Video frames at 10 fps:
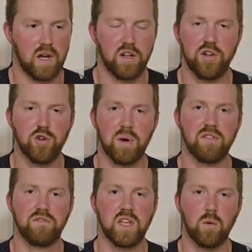I knew my
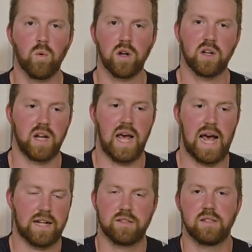feet weren't going to
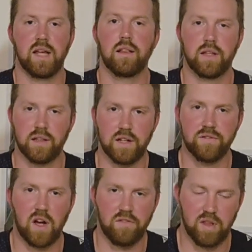accidentally
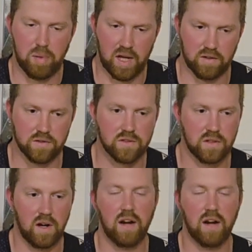lift off the pedals. You know,